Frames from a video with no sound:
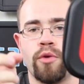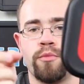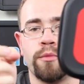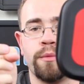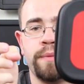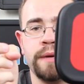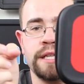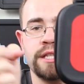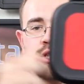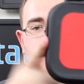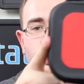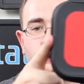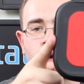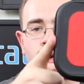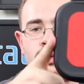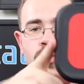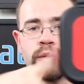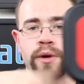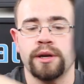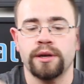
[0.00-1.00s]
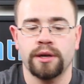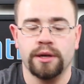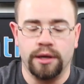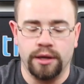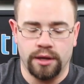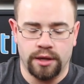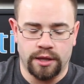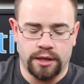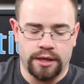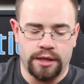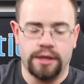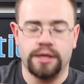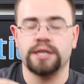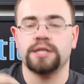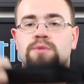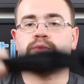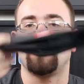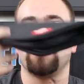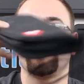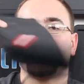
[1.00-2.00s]
one would be 2,
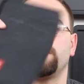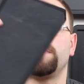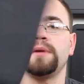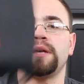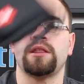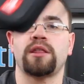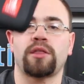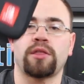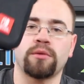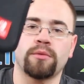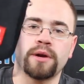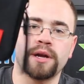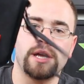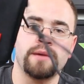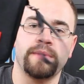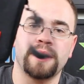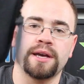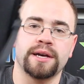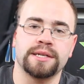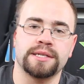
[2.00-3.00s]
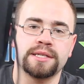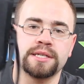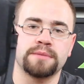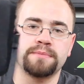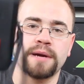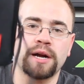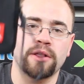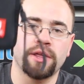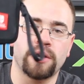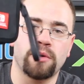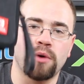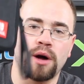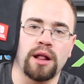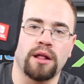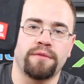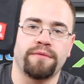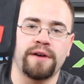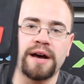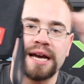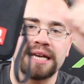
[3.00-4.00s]
this one would be 3 because this barely
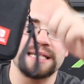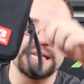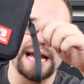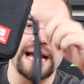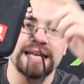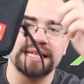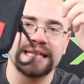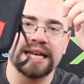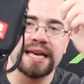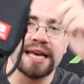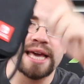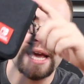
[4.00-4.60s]
qualifies as a